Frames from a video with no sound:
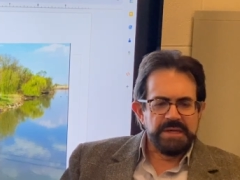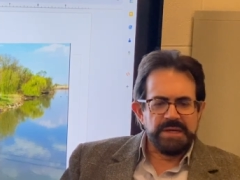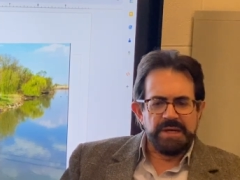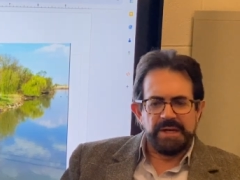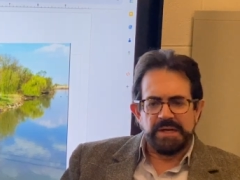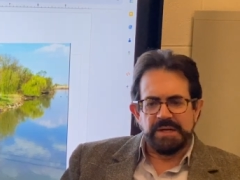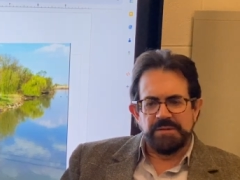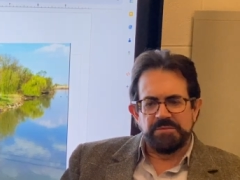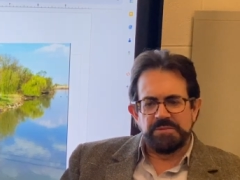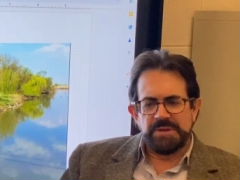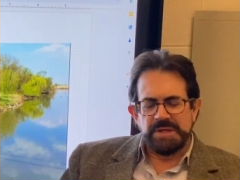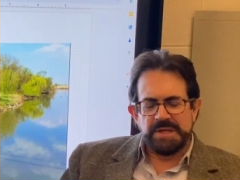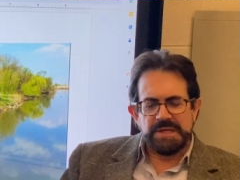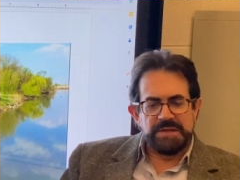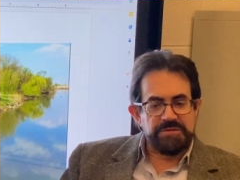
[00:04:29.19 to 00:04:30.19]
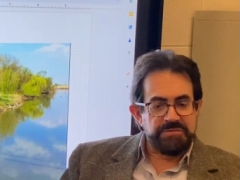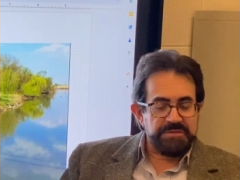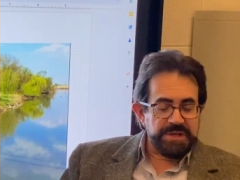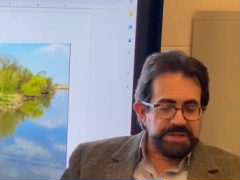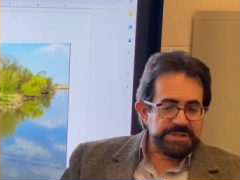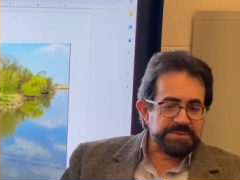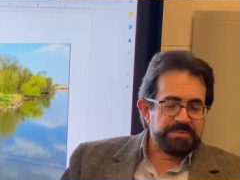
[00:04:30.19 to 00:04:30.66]
Uh,
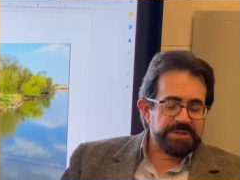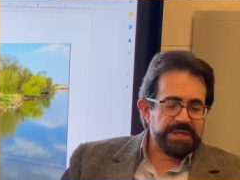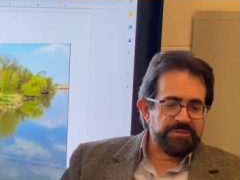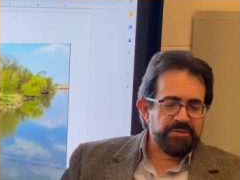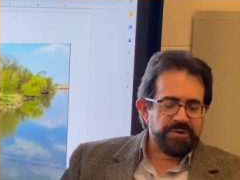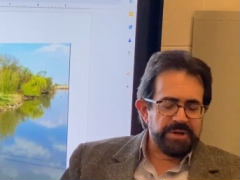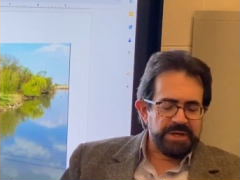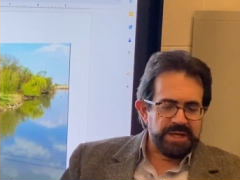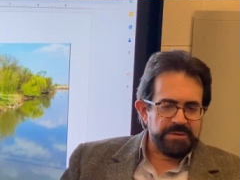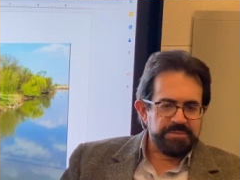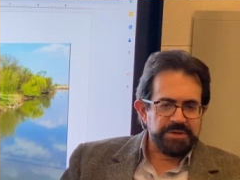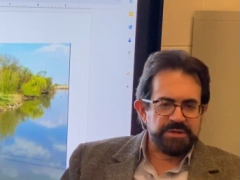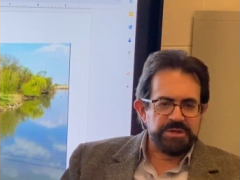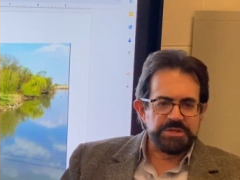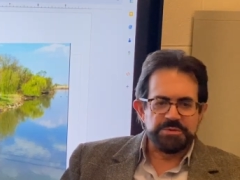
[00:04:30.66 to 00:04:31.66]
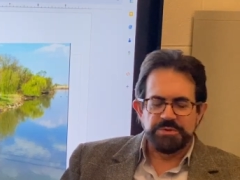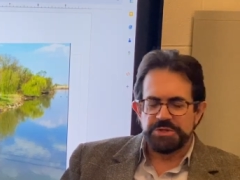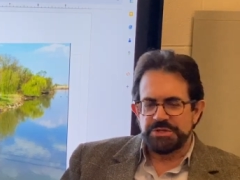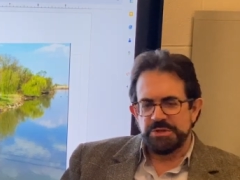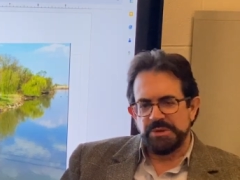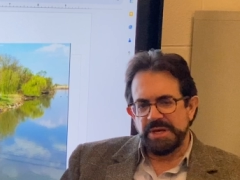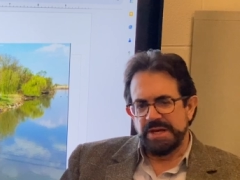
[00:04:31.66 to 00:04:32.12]
this, believe it or not, because it was
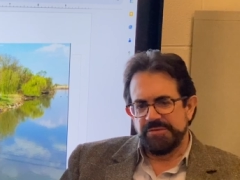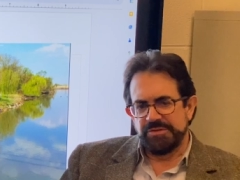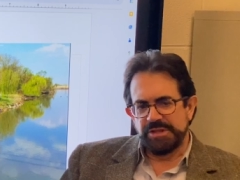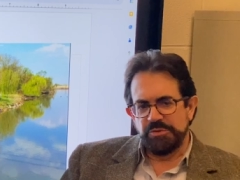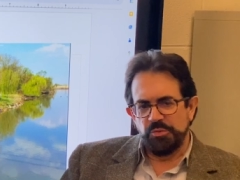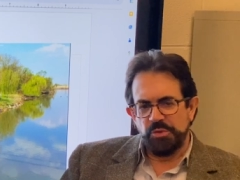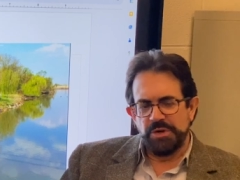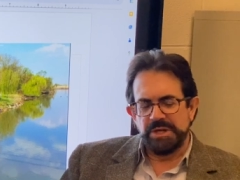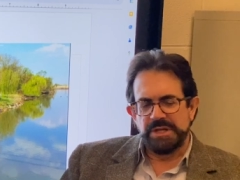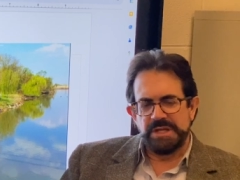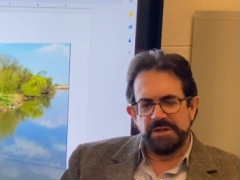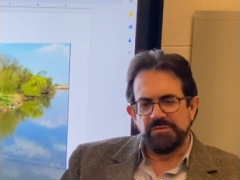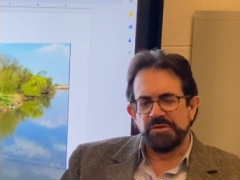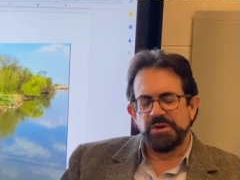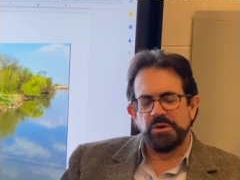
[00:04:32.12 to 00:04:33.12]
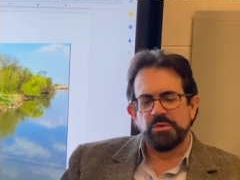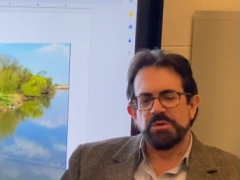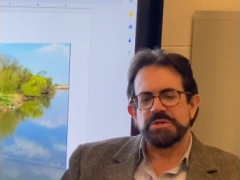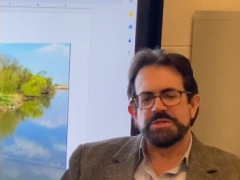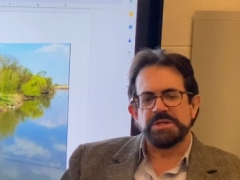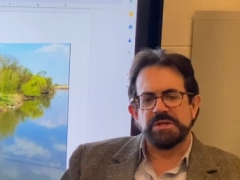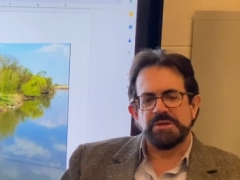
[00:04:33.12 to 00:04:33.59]
so heavily wooded, even though we're
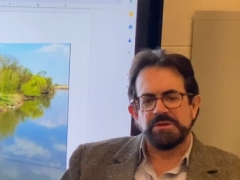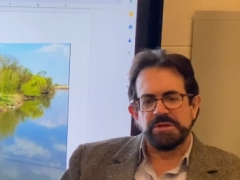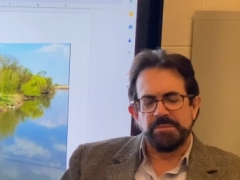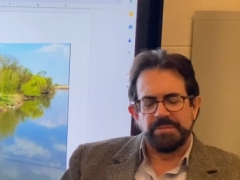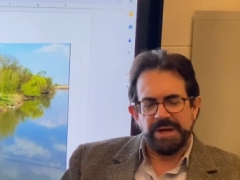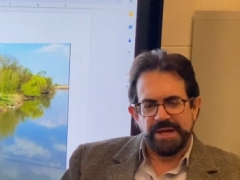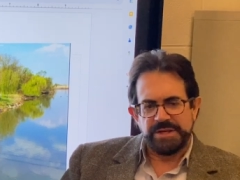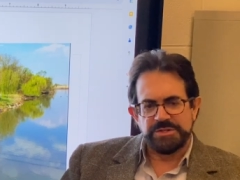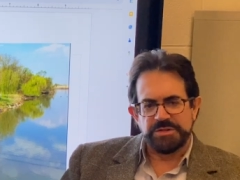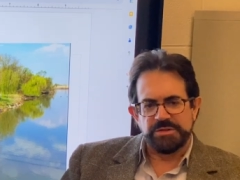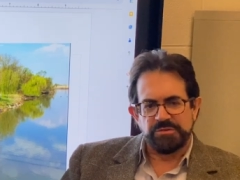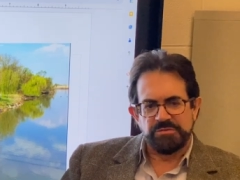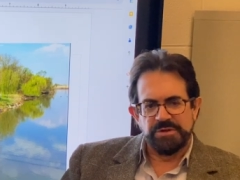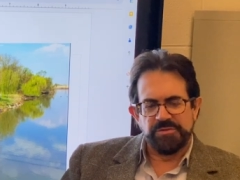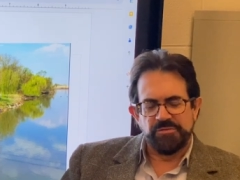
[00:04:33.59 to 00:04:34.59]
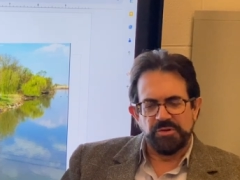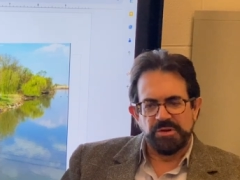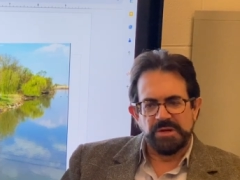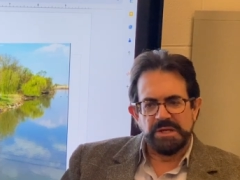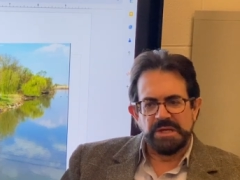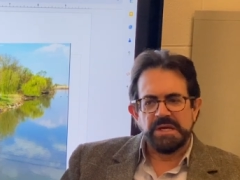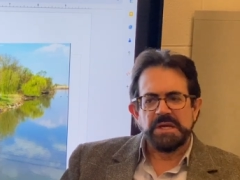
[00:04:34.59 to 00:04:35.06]
sitting on the banks of the river,
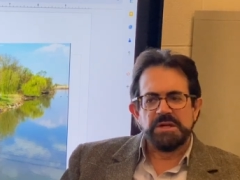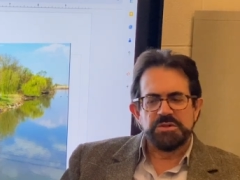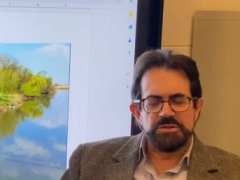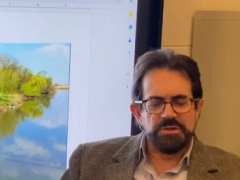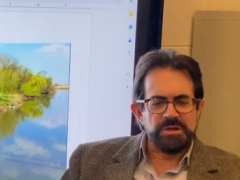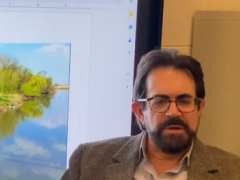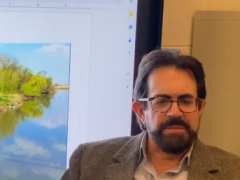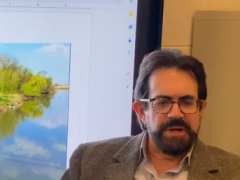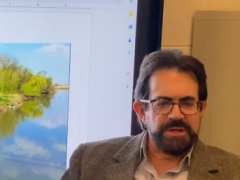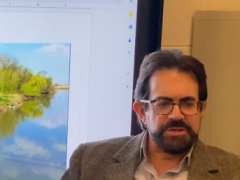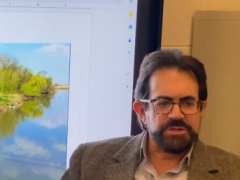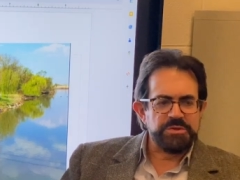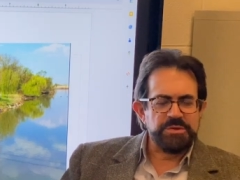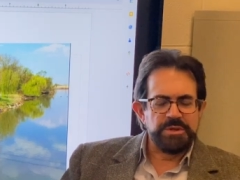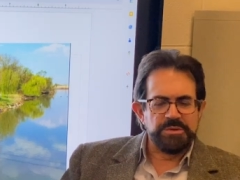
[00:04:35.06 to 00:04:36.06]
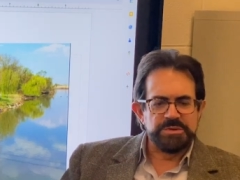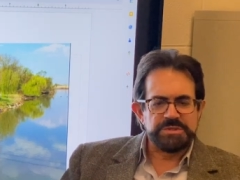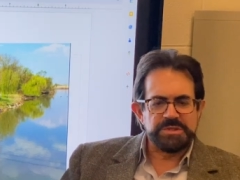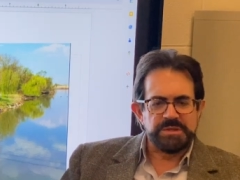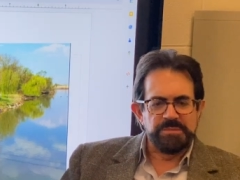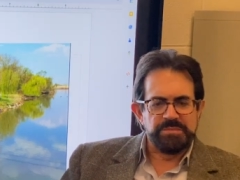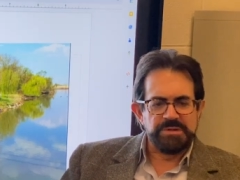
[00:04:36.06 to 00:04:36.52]
took about two years to
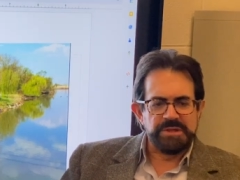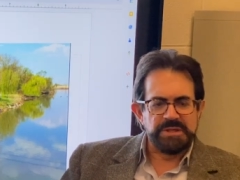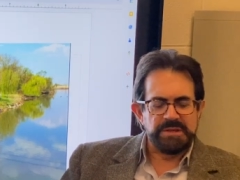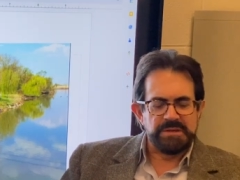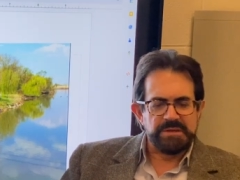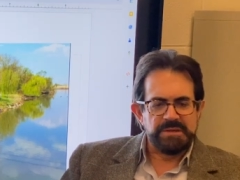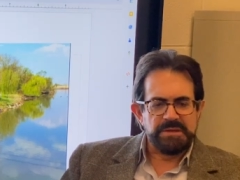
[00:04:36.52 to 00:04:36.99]
complete.